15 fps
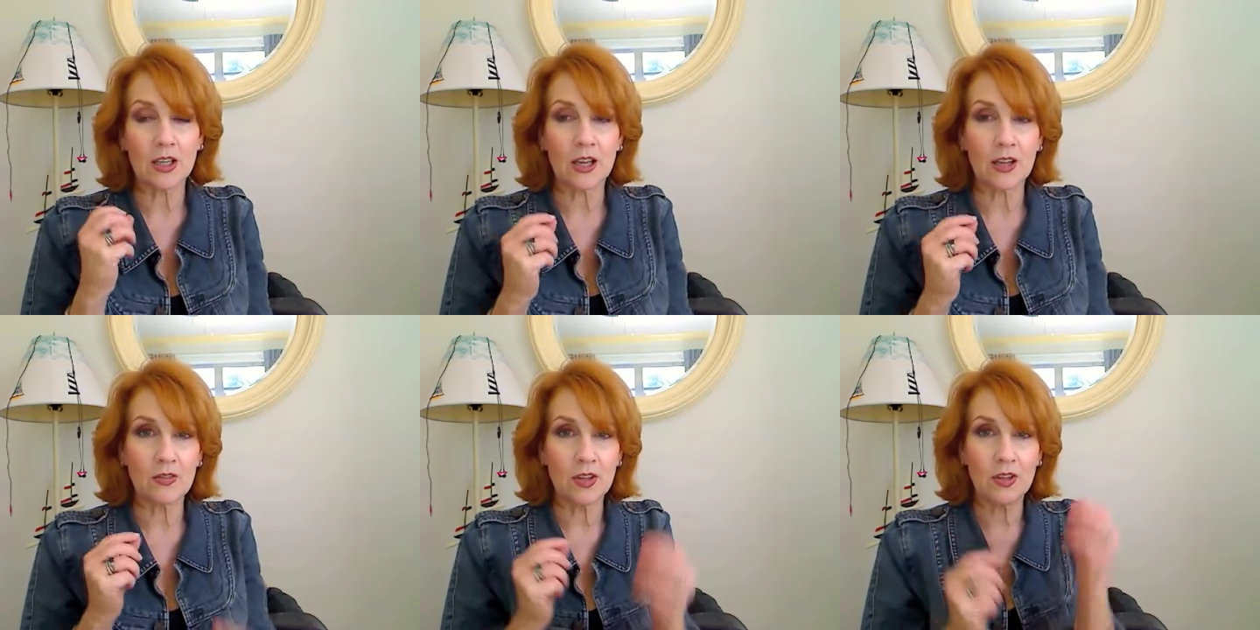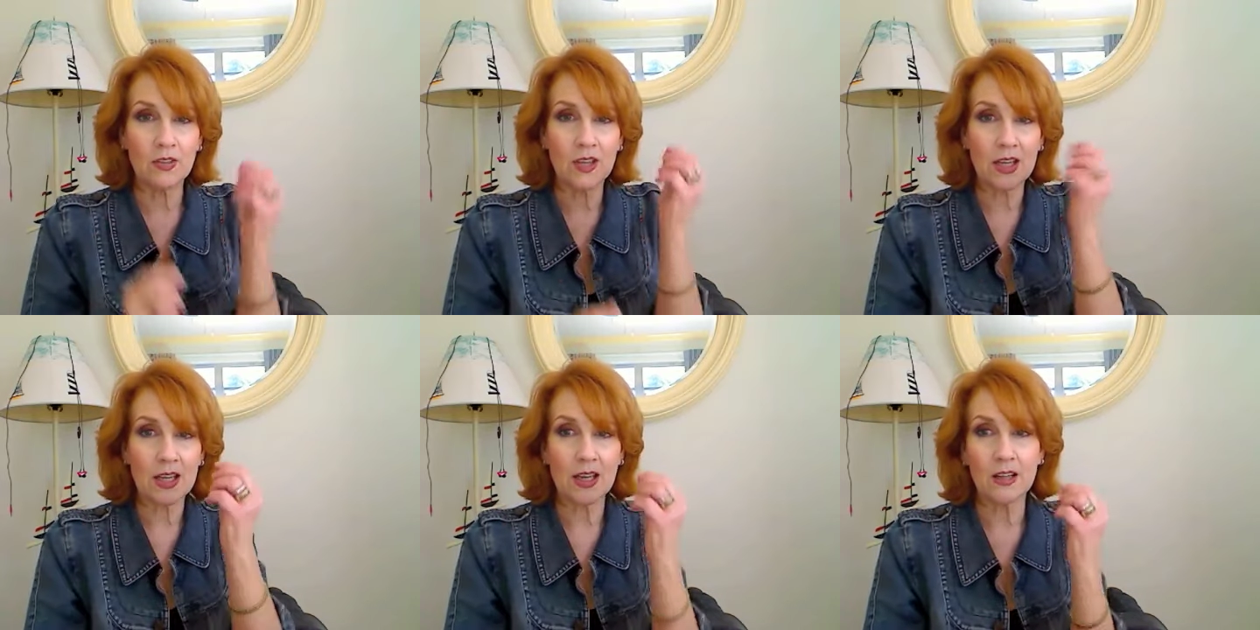and then
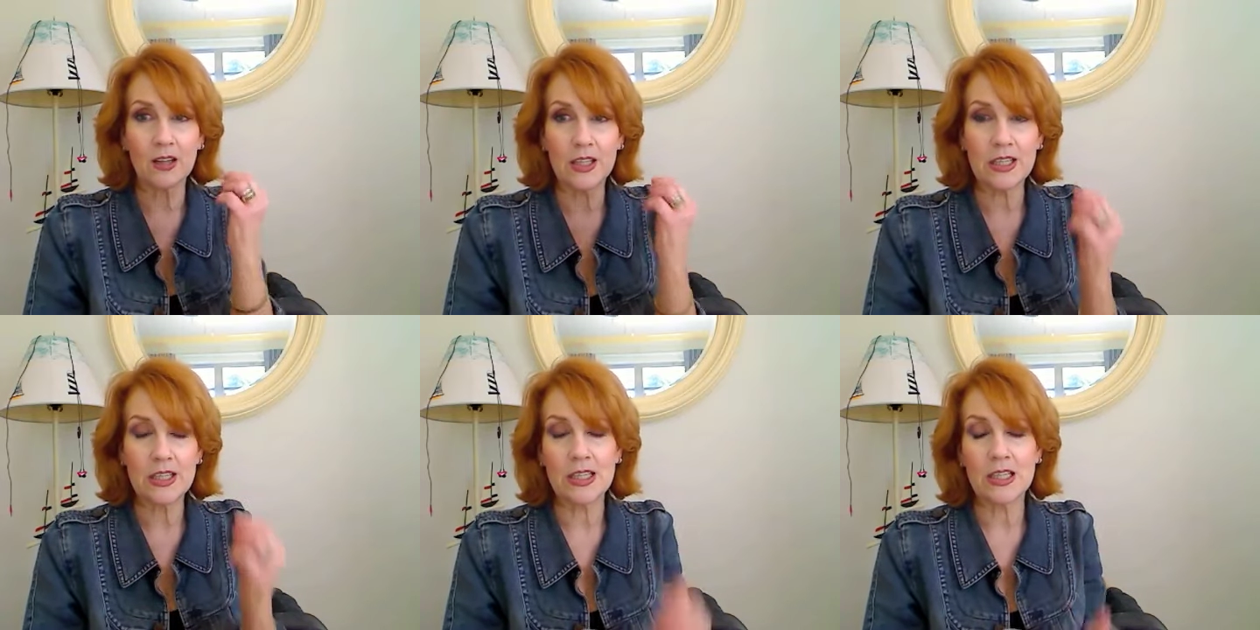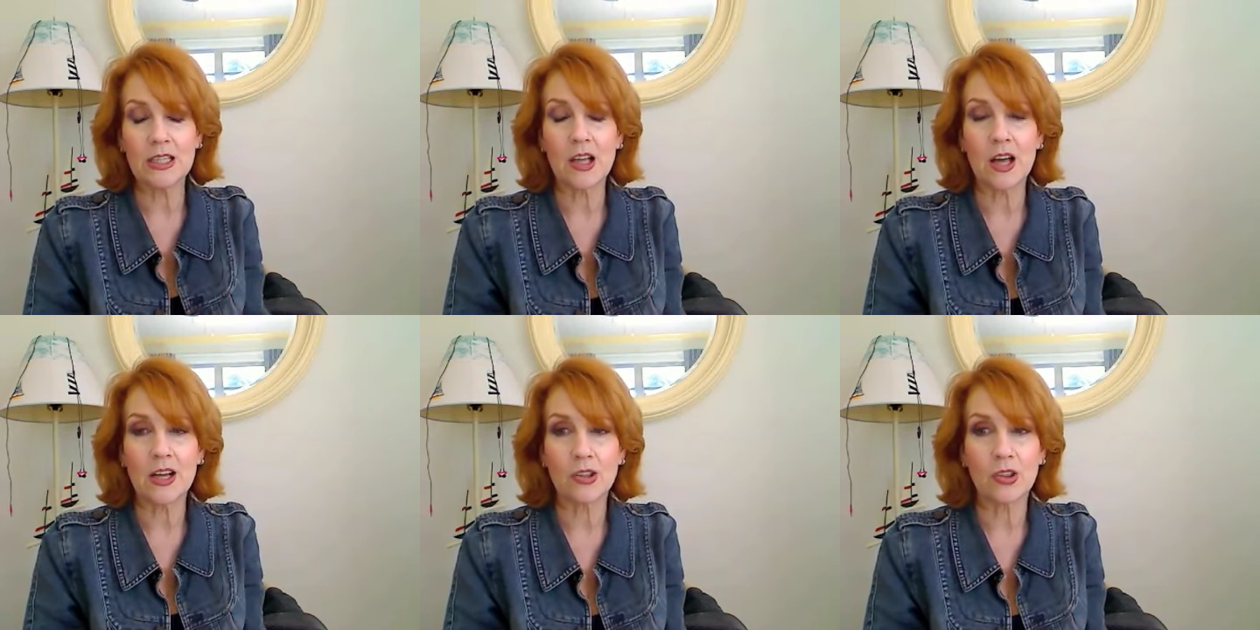the LED
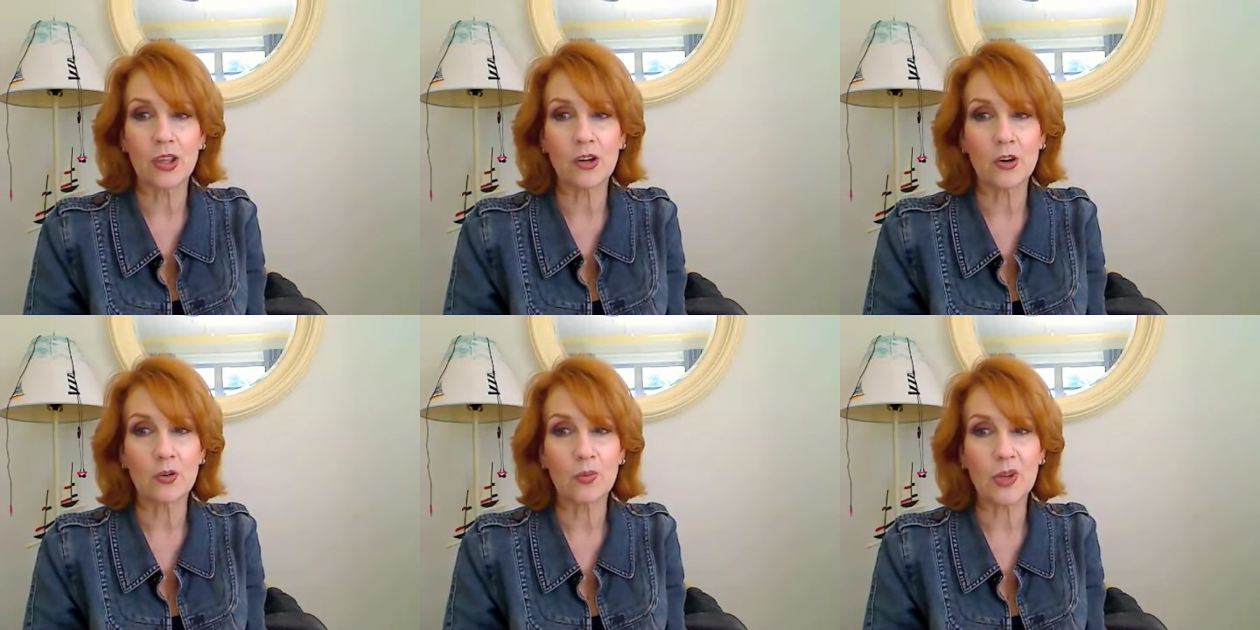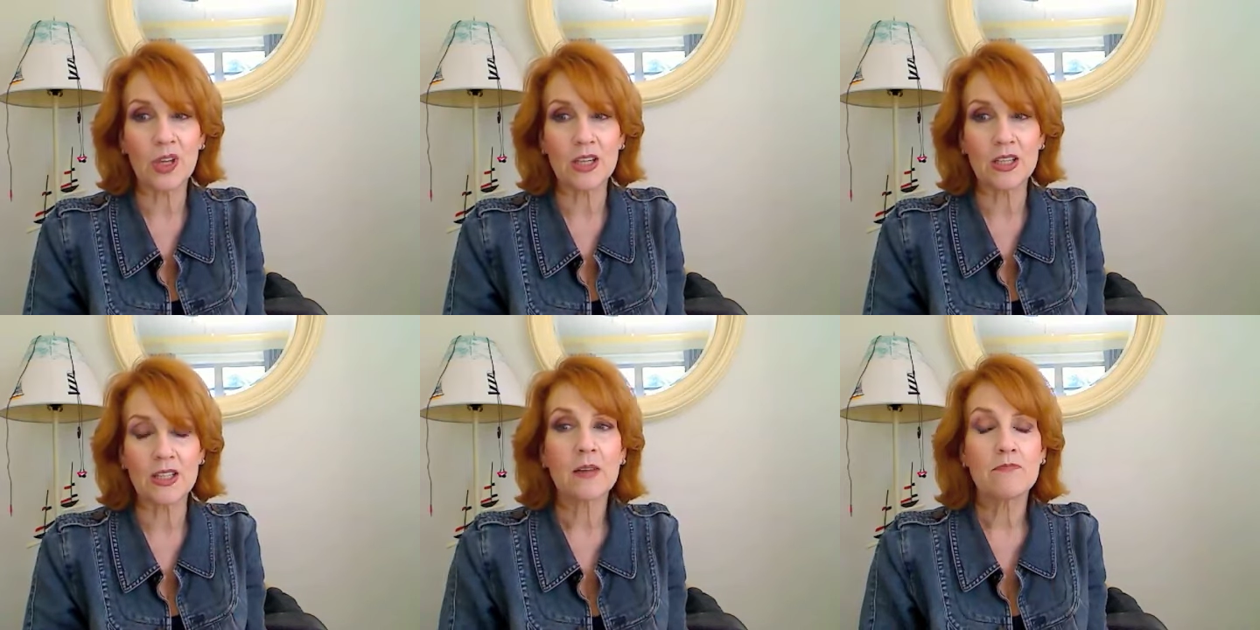light therapies.